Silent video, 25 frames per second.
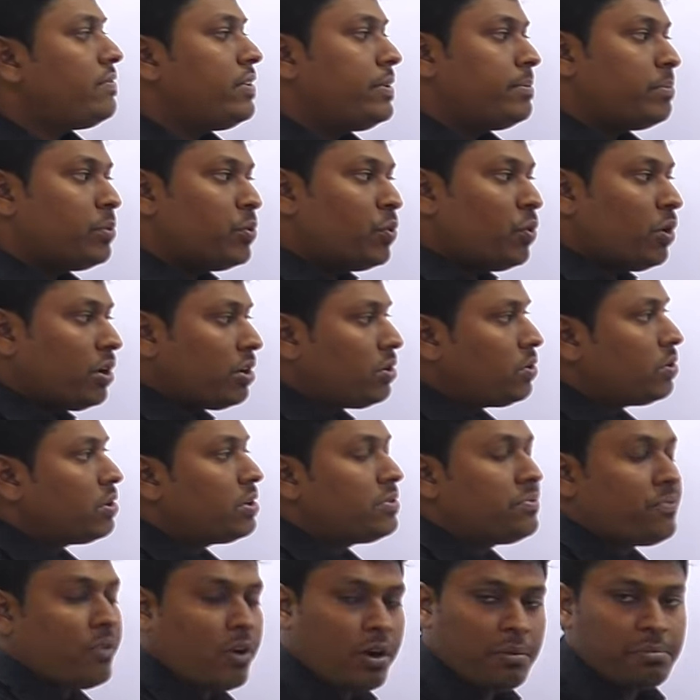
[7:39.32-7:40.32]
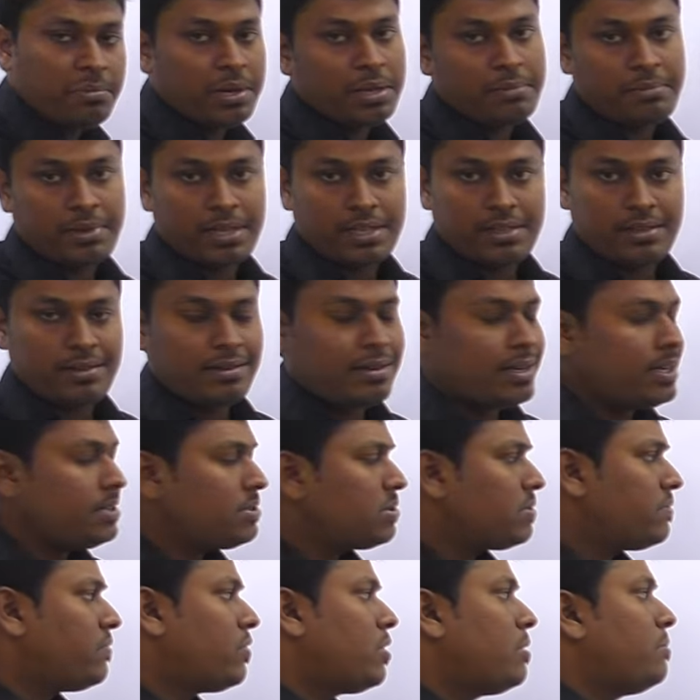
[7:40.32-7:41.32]
me move on to the formula method, right?
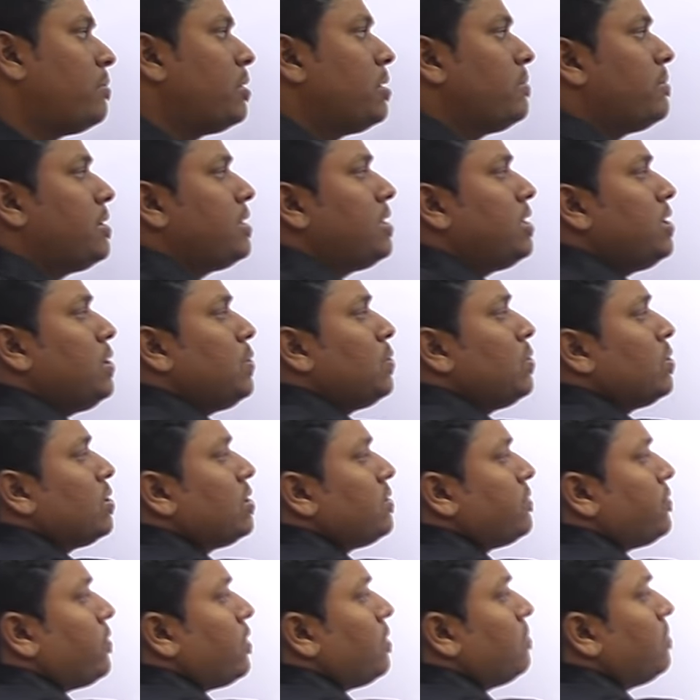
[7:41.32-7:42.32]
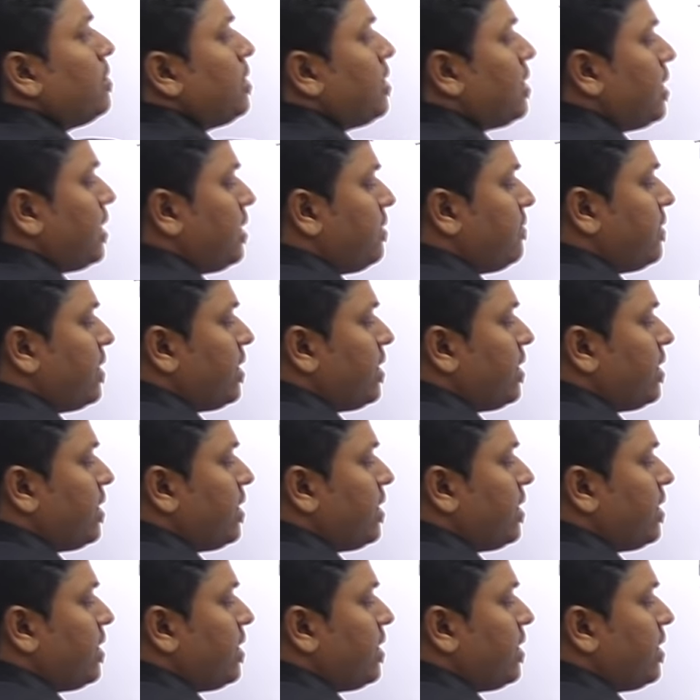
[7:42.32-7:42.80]
So formula method, you know the formula, right?